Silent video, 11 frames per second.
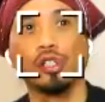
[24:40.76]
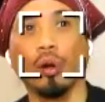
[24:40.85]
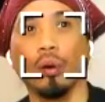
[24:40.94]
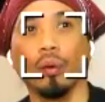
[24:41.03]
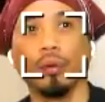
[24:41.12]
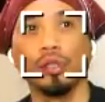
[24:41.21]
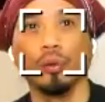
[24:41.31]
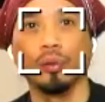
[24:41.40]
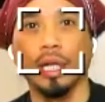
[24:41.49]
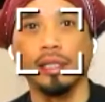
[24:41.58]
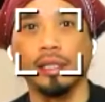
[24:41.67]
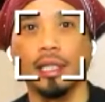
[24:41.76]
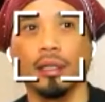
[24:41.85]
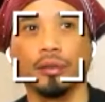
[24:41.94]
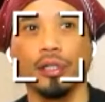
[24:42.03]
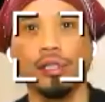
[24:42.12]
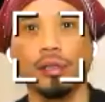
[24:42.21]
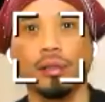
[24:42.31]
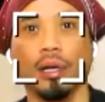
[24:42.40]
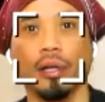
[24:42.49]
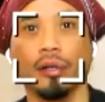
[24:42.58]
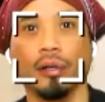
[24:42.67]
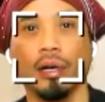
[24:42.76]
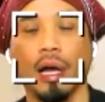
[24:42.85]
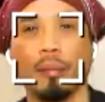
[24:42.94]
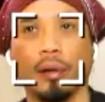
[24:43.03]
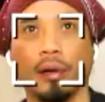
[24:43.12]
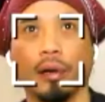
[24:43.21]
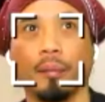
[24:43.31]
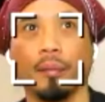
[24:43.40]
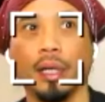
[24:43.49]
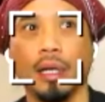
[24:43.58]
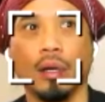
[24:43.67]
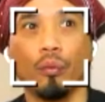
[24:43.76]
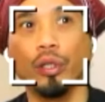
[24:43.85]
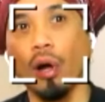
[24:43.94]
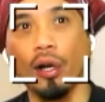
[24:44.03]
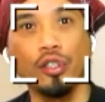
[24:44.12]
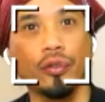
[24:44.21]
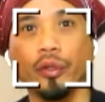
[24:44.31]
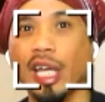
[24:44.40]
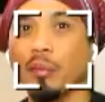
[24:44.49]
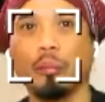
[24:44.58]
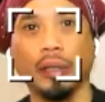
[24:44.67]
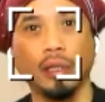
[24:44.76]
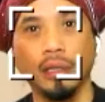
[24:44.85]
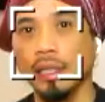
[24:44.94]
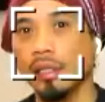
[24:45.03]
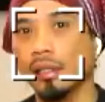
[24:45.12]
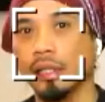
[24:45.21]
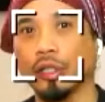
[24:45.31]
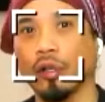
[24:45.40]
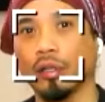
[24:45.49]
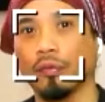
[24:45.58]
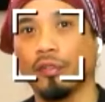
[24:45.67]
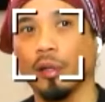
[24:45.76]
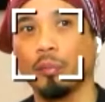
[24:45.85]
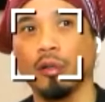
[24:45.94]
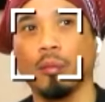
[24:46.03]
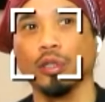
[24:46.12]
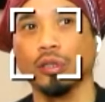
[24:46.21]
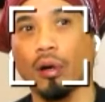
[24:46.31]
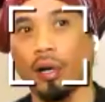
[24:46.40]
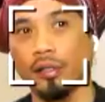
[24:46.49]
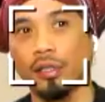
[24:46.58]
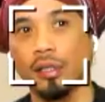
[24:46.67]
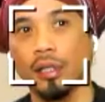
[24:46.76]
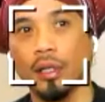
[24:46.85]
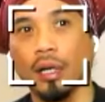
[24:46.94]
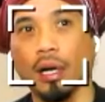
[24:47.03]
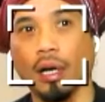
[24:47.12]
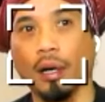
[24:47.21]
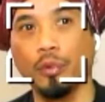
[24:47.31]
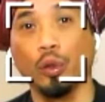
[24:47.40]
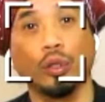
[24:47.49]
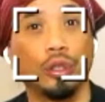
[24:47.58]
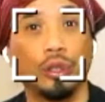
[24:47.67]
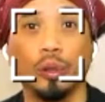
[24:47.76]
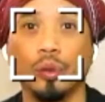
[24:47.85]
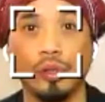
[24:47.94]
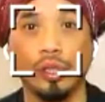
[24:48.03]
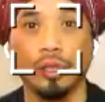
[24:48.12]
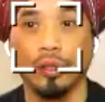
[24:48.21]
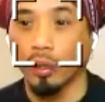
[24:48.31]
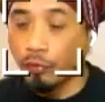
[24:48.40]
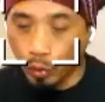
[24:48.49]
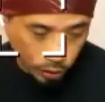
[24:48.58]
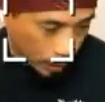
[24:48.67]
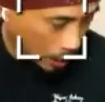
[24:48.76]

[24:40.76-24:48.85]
So that's still, there's other, regardless of your capabilities, you know, the Filipino martial arts, you could use, you know, if you're